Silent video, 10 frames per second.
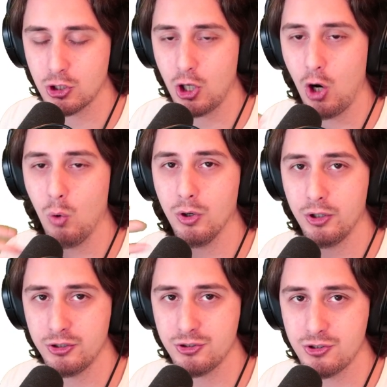
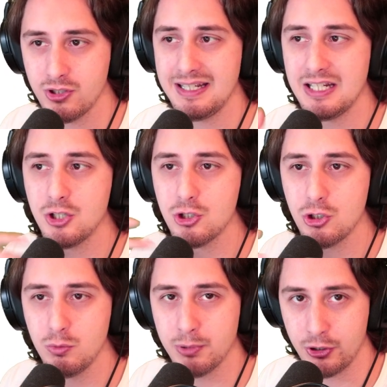coerced
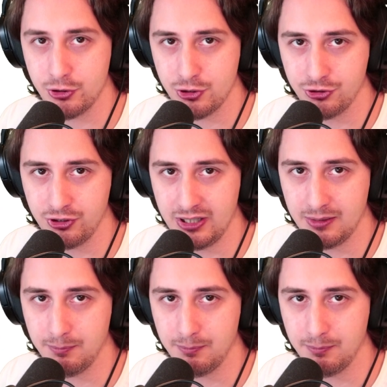into purchasing,